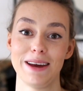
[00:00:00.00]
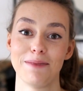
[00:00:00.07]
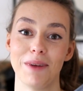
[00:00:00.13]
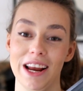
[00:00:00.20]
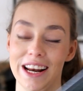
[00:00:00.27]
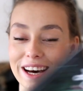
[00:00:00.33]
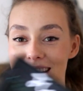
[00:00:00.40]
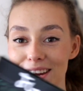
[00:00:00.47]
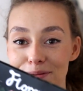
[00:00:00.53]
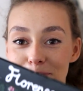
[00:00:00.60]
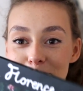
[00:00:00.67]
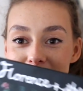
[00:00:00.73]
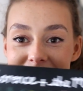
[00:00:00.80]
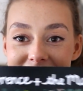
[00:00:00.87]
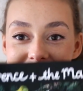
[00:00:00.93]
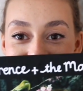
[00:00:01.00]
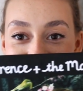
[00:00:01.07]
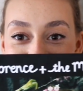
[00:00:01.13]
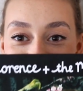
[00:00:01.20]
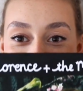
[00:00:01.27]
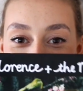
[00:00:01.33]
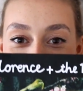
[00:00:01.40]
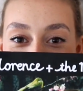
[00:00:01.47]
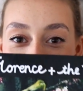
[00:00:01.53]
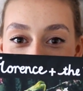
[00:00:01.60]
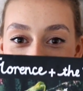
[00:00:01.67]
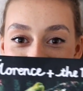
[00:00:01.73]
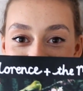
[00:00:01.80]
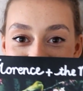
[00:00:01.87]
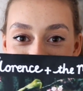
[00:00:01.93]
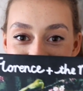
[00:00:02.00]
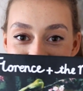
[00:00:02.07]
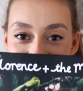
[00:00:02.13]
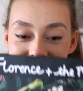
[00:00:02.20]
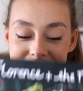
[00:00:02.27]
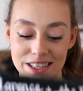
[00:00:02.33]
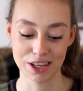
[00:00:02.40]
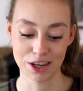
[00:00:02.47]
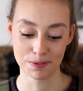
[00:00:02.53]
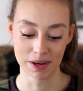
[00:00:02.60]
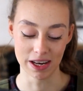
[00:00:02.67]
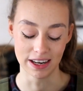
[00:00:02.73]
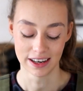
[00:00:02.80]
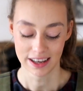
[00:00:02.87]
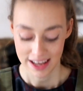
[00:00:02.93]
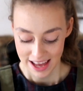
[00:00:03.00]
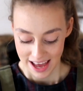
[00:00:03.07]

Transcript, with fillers: in my life because I need to see this human.